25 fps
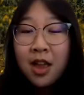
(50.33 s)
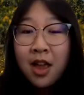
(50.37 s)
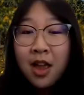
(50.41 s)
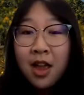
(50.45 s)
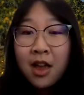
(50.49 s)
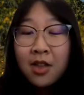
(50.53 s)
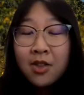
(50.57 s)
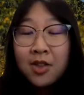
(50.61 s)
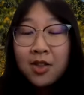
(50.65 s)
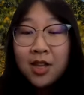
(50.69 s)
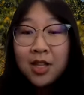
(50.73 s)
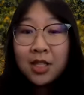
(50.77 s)

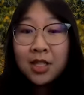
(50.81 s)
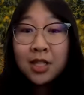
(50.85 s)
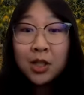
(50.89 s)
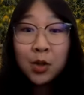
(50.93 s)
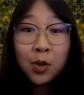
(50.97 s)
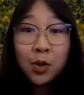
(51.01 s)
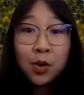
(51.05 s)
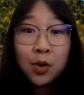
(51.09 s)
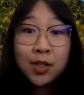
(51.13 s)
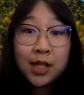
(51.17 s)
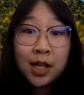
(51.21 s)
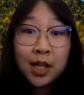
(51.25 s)
and the
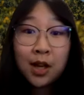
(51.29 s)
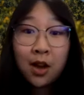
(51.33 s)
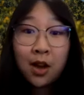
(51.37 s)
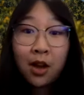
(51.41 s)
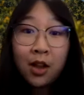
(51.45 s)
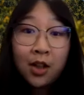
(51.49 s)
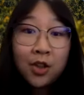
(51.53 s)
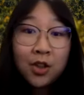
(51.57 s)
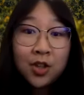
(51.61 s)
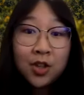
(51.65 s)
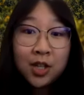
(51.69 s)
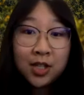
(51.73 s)
school
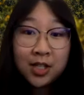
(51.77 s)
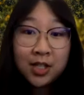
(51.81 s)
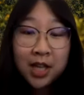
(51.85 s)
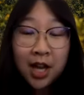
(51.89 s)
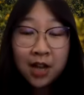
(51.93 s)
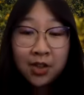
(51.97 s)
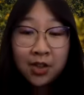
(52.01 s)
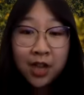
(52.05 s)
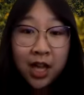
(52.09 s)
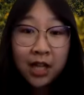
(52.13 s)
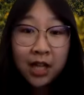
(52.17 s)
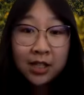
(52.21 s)
psychologists
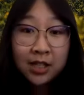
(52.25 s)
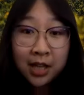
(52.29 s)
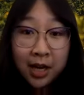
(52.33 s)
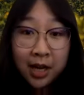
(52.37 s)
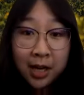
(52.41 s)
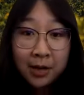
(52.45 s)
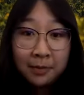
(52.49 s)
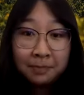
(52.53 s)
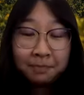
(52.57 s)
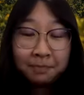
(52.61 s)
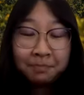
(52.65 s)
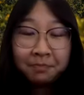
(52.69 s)
at that
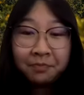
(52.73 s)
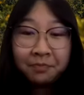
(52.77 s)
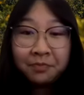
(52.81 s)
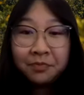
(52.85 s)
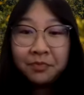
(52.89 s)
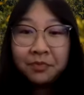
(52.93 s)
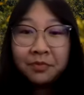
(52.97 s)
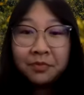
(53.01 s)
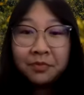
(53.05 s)
time.